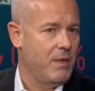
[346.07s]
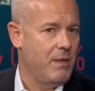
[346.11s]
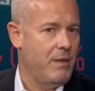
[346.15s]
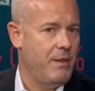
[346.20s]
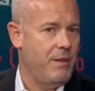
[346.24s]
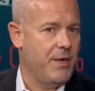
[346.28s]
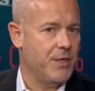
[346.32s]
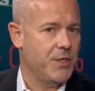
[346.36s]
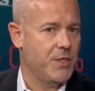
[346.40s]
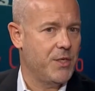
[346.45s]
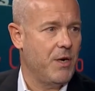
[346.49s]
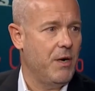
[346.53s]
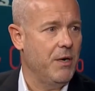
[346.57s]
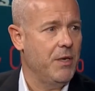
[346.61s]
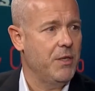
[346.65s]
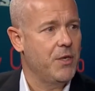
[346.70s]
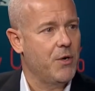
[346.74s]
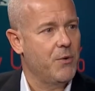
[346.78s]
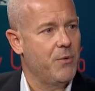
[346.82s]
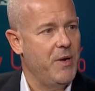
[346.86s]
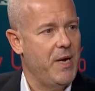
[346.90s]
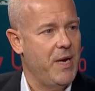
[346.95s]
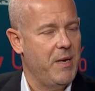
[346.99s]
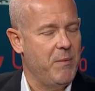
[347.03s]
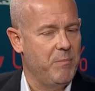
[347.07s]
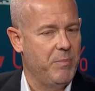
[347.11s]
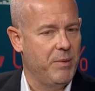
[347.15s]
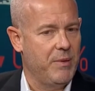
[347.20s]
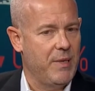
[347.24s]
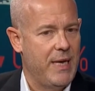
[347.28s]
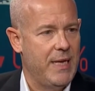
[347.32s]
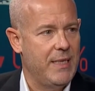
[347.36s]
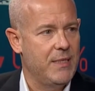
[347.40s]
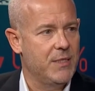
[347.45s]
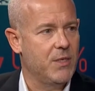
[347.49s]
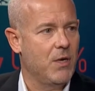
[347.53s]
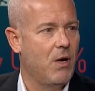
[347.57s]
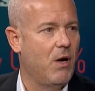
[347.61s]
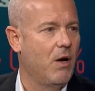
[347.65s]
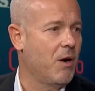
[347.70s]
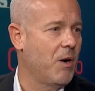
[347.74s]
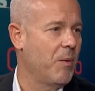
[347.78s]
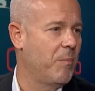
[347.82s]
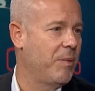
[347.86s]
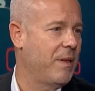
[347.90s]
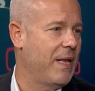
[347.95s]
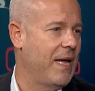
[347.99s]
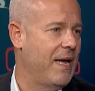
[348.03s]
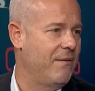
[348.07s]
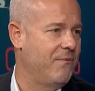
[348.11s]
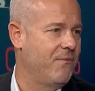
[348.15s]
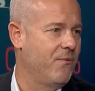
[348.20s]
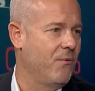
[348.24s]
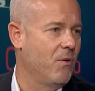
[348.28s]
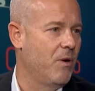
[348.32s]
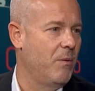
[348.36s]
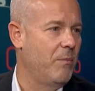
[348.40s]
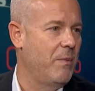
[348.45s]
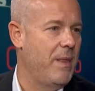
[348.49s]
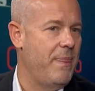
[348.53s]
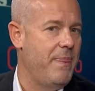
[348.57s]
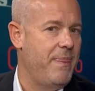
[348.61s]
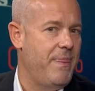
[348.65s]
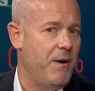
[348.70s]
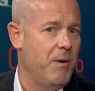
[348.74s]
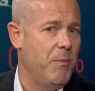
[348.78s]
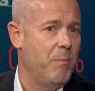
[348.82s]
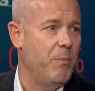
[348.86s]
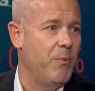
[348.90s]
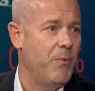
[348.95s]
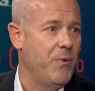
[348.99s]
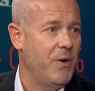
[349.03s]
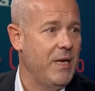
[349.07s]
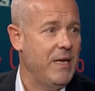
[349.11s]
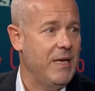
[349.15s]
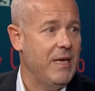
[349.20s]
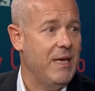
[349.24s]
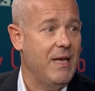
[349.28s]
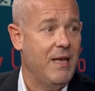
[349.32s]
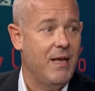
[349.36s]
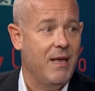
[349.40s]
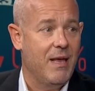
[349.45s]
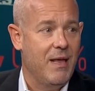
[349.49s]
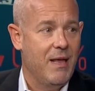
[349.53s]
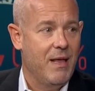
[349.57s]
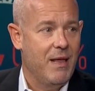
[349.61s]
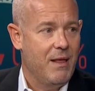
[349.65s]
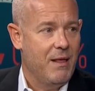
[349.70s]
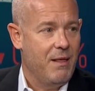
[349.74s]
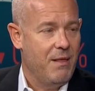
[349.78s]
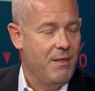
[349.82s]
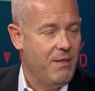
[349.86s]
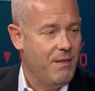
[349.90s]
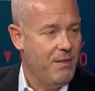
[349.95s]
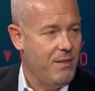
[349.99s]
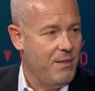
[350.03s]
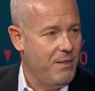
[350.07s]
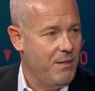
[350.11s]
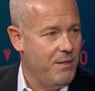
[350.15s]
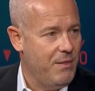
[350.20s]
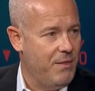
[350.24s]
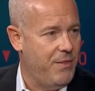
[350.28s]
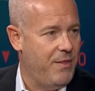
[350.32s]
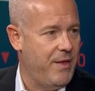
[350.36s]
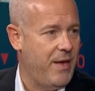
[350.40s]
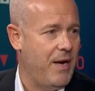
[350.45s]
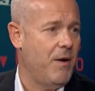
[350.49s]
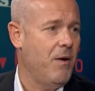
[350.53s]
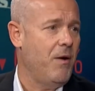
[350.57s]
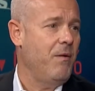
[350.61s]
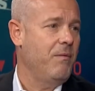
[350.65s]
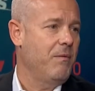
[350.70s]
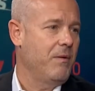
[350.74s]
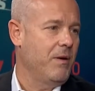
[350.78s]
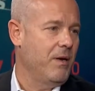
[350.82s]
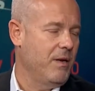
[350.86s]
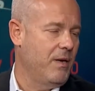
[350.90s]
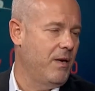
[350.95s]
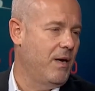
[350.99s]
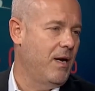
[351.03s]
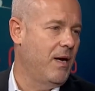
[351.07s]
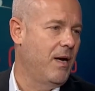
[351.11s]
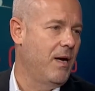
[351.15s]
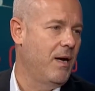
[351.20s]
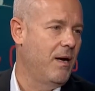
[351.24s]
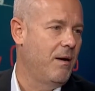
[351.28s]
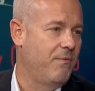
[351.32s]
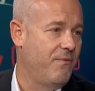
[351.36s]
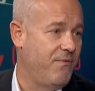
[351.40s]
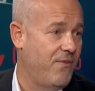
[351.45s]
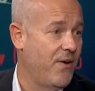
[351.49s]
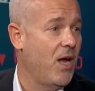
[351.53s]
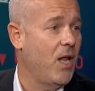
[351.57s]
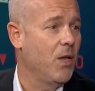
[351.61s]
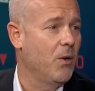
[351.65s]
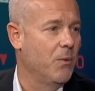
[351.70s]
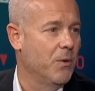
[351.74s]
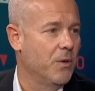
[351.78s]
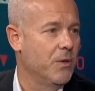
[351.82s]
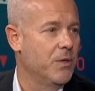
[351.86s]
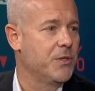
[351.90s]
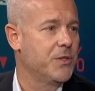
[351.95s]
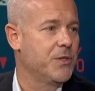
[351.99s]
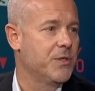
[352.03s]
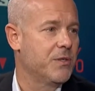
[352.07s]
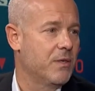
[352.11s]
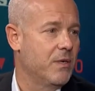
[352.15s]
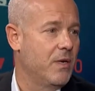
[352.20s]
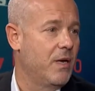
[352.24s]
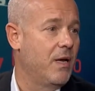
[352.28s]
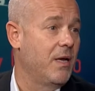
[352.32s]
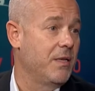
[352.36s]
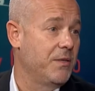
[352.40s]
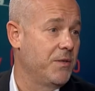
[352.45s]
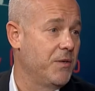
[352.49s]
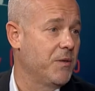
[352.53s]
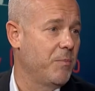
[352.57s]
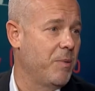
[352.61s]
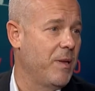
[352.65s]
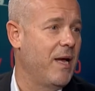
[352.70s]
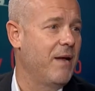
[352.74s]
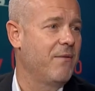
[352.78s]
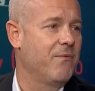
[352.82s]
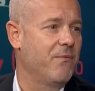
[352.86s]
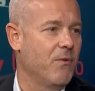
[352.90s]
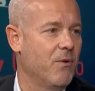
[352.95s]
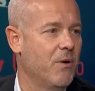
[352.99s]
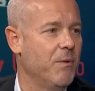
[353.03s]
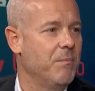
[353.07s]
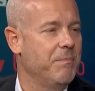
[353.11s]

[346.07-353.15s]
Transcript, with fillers: They're starting to create blends on our platform, and they're bringing their uh, followers uh, oh. to uh-huh. the platform.